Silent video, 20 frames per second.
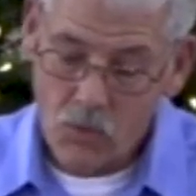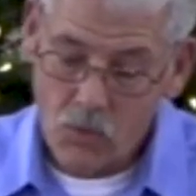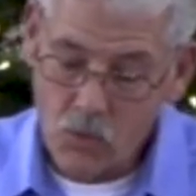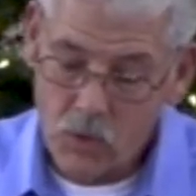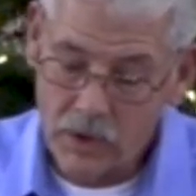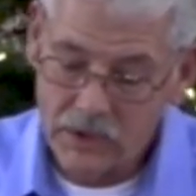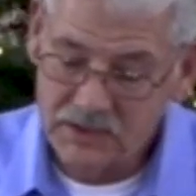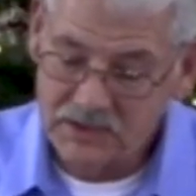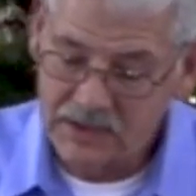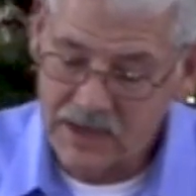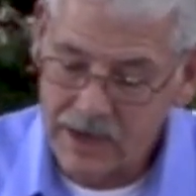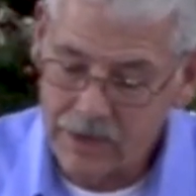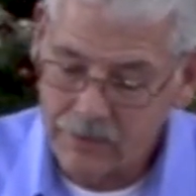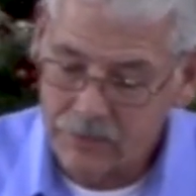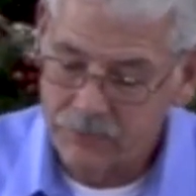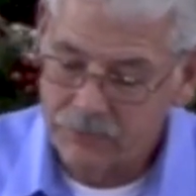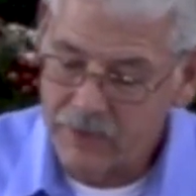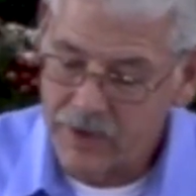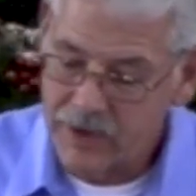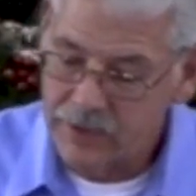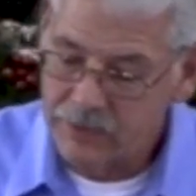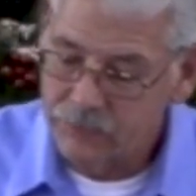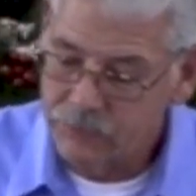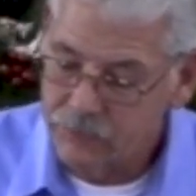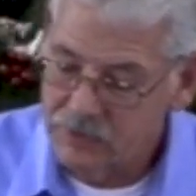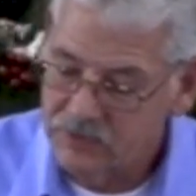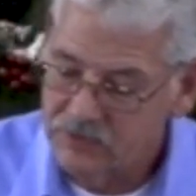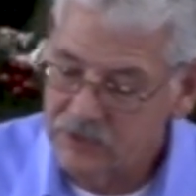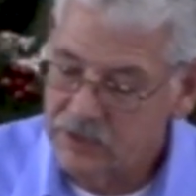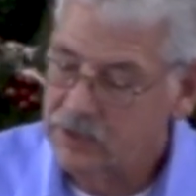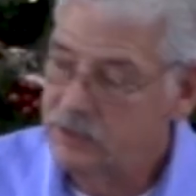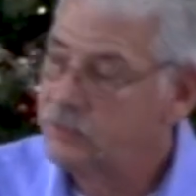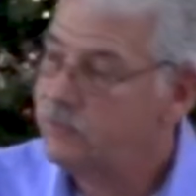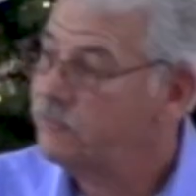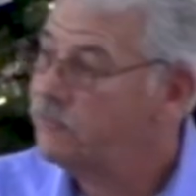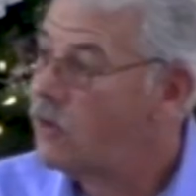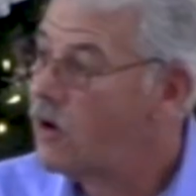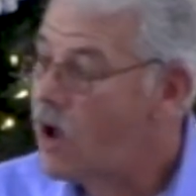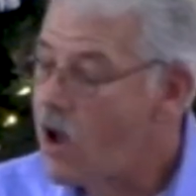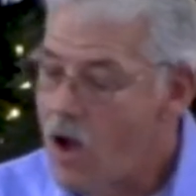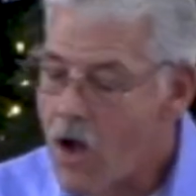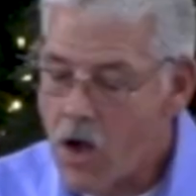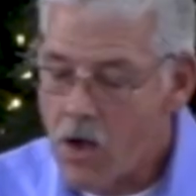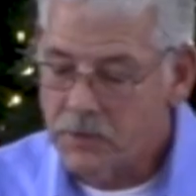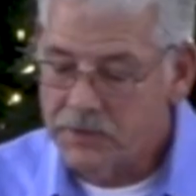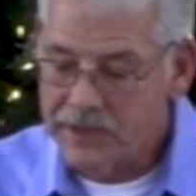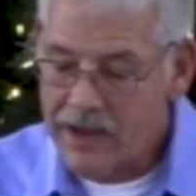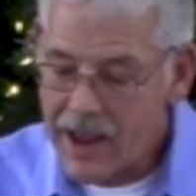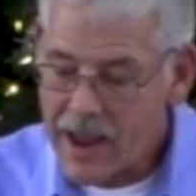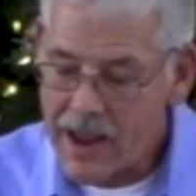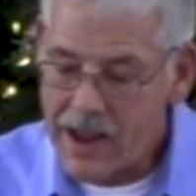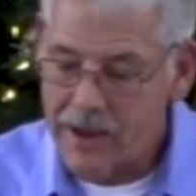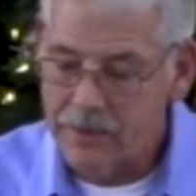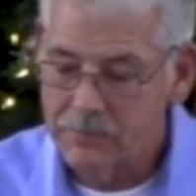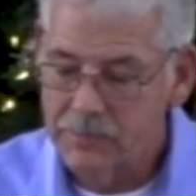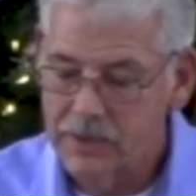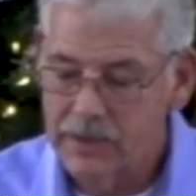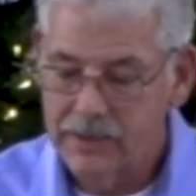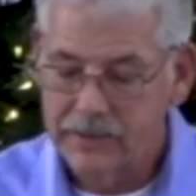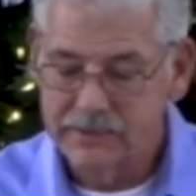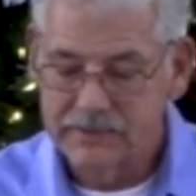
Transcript: one sacrifice for sins for all time,